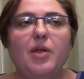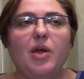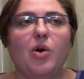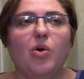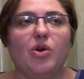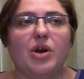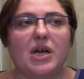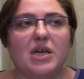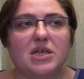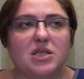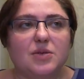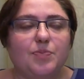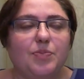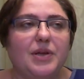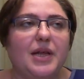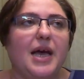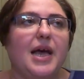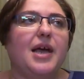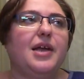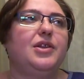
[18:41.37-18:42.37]
or
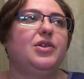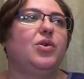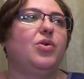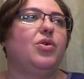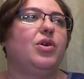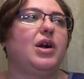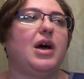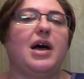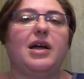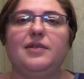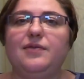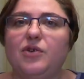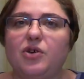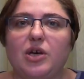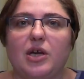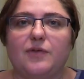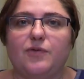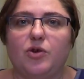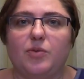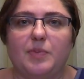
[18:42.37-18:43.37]
explain or
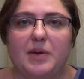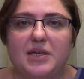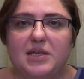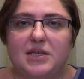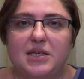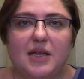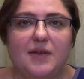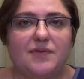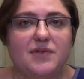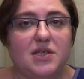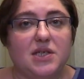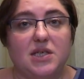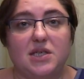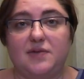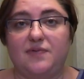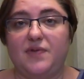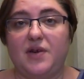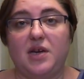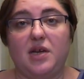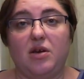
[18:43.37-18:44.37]
advocate for myself
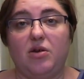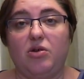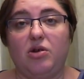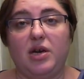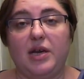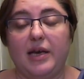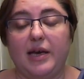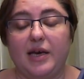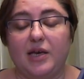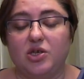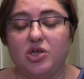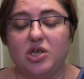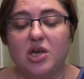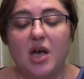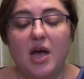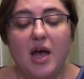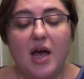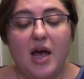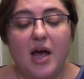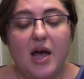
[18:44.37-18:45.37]
since very early age.
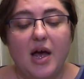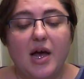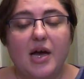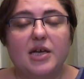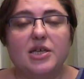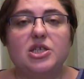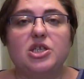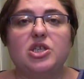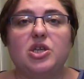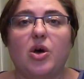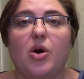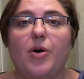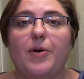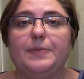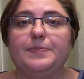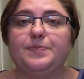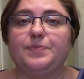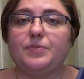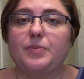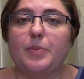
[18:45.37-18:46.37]

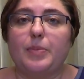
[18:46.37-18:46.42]
So